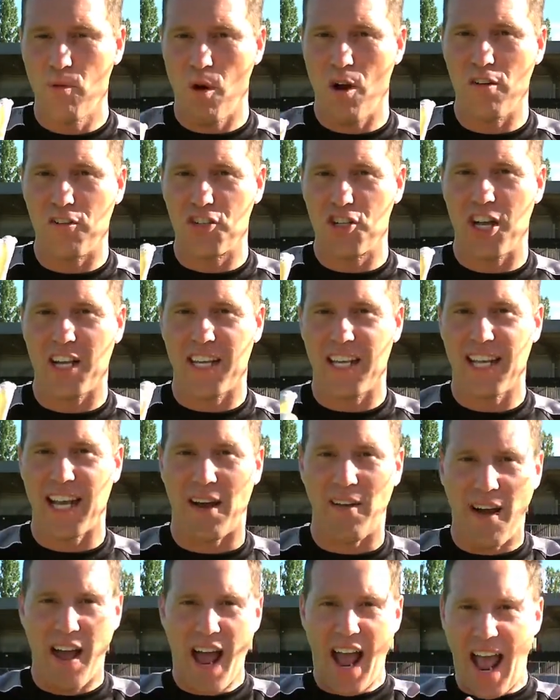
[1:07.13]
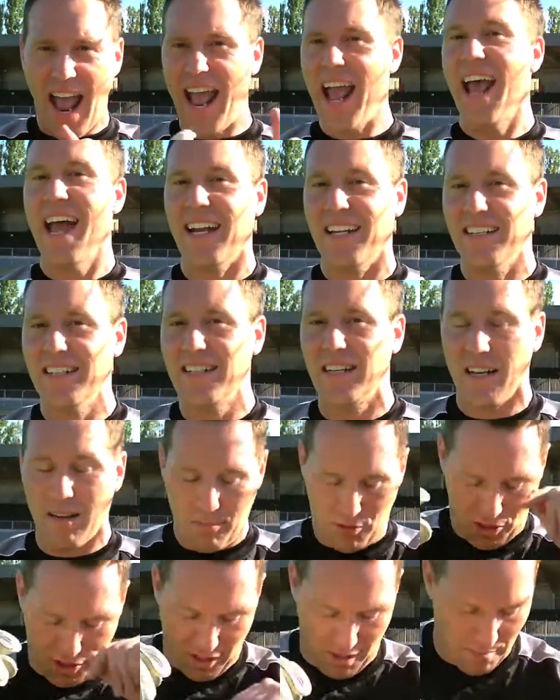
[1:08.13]
worth checking out. And I'm
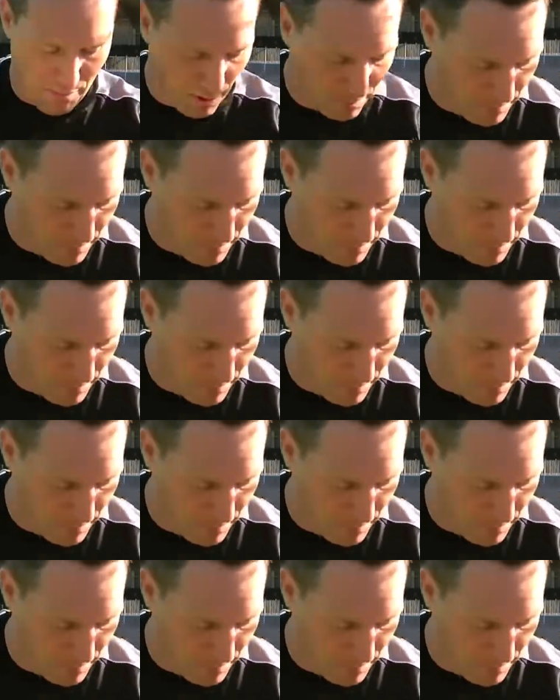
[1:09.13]
just going to